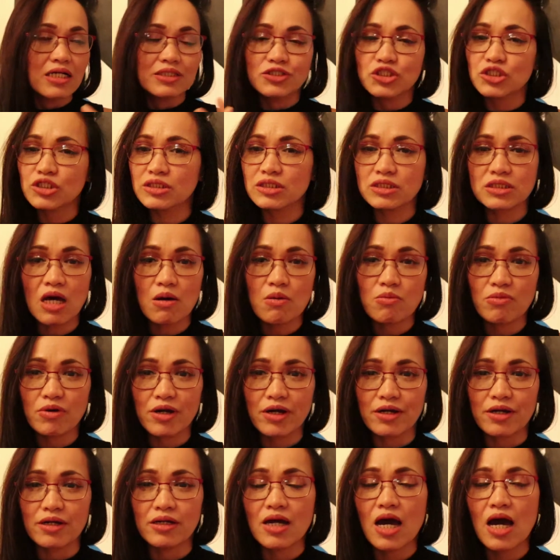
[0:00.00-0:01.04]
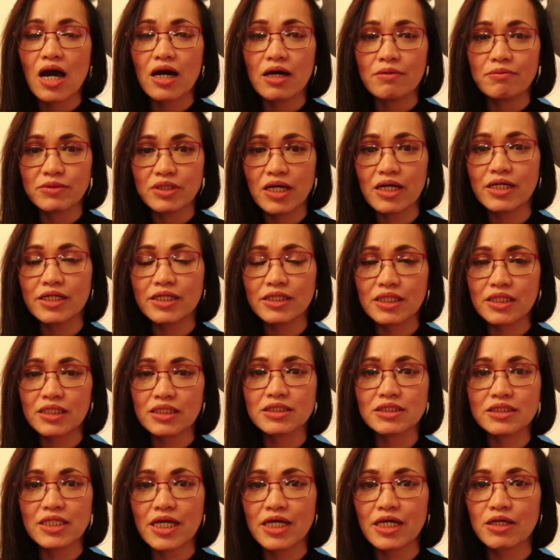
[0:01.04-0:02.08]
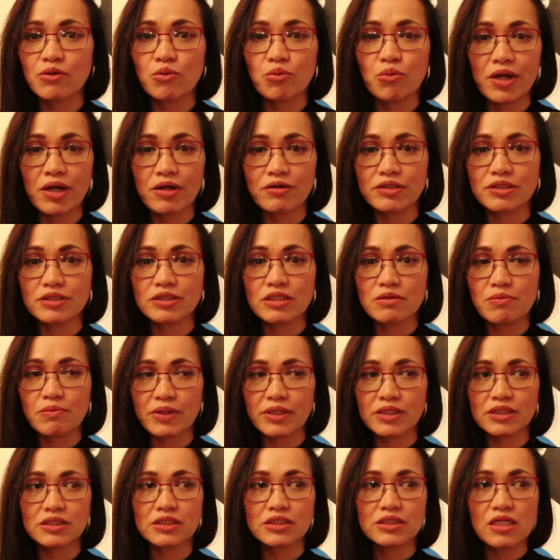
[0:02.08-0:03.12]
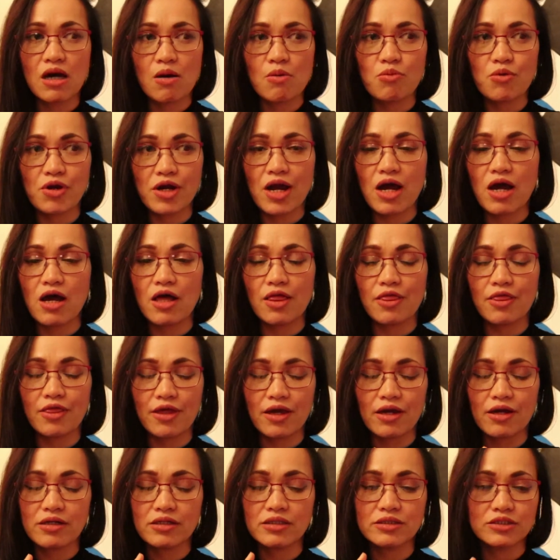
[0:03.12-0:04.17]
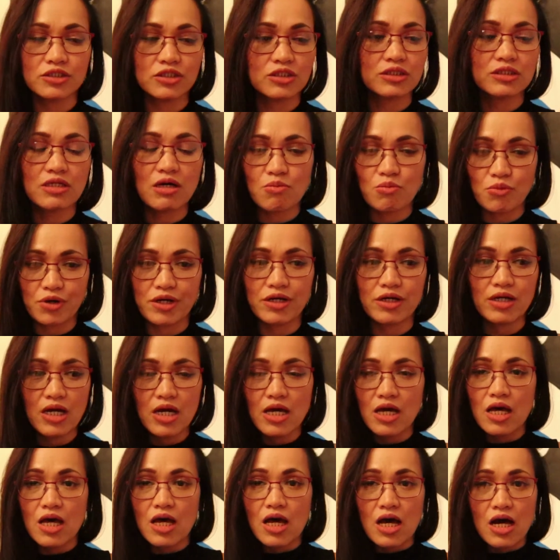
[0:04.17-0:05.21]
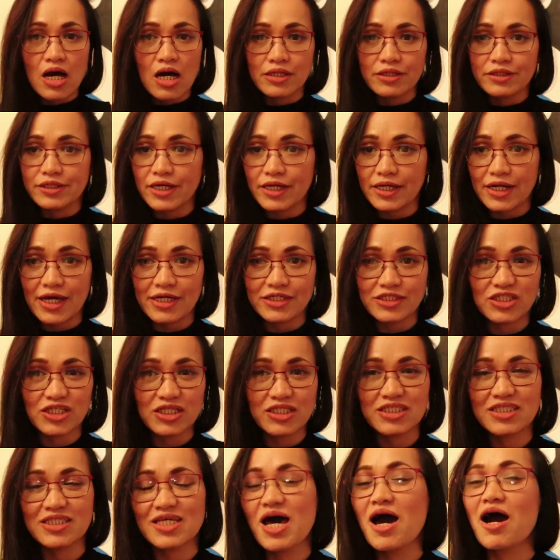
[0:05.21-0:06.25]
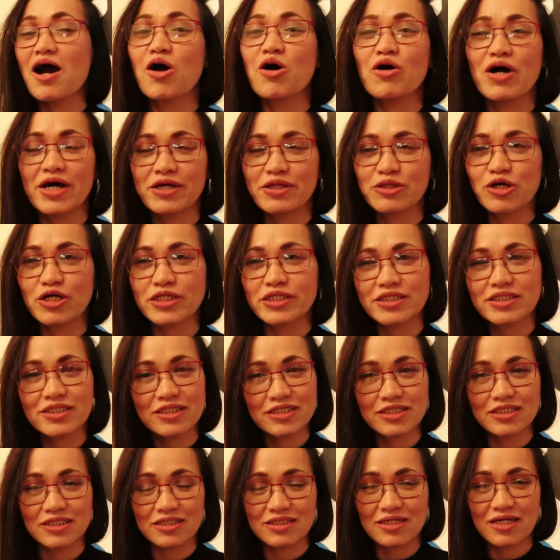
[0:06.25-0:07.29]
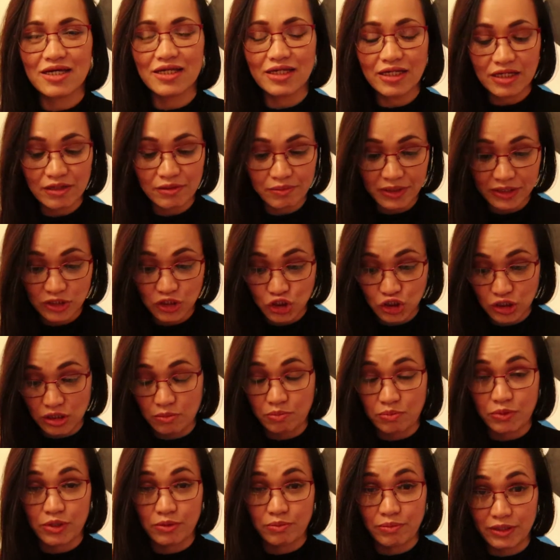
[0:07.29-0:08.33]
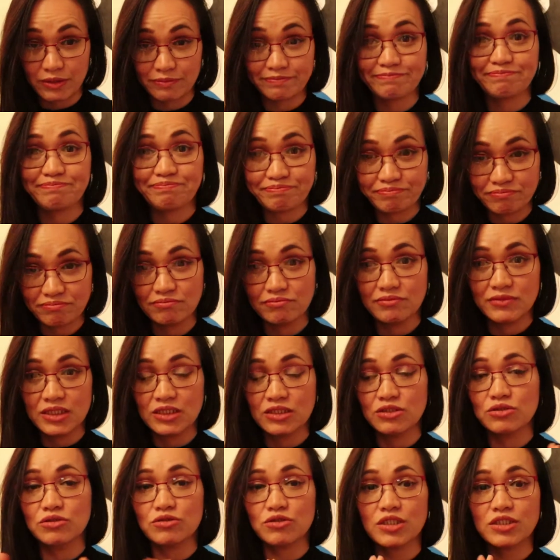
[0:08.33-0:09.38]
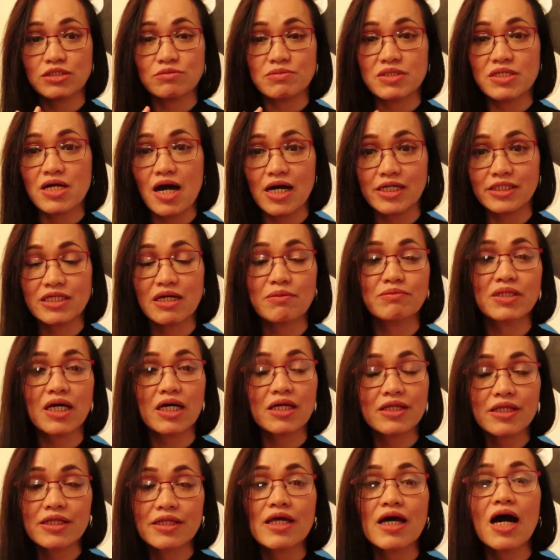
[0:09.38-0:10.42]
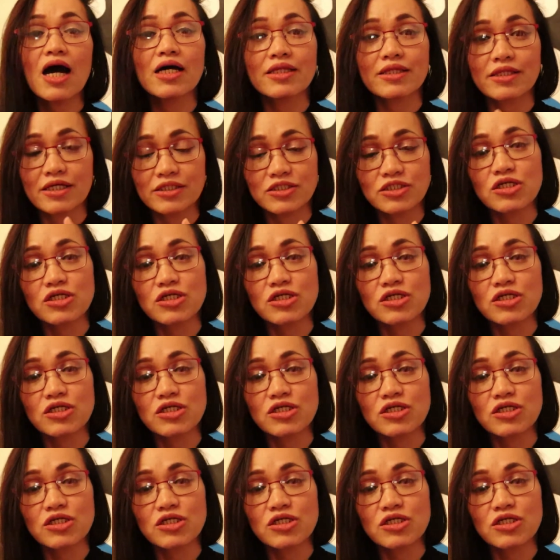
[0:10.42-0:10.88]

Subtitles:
just somewhere. I'm not gonna say where is it, but somewhere out there, just somewhere that I just I noticed it's a little bit cheaper. But trust me guys, I'm not, at that